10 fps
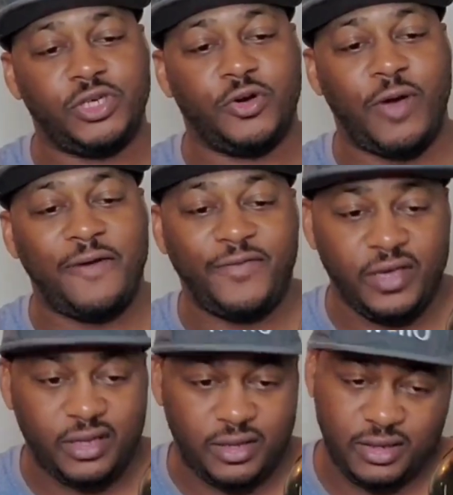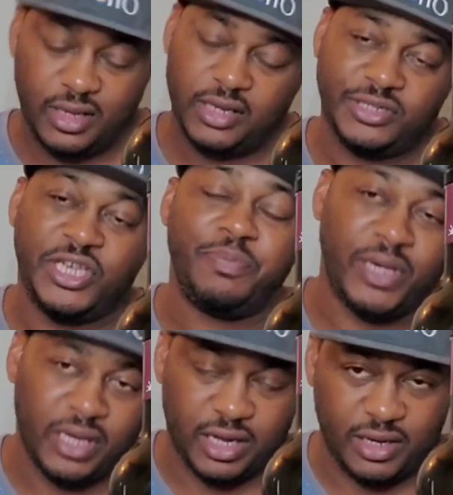Geografica
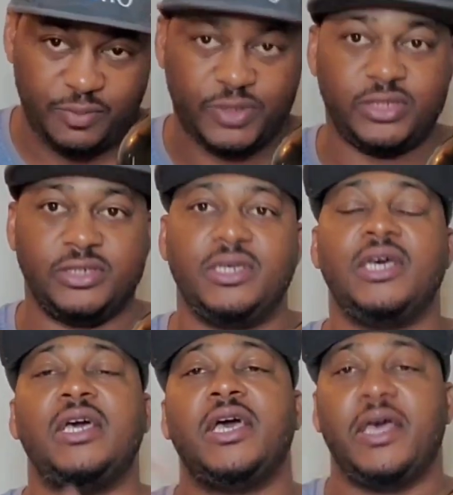Tipica, which is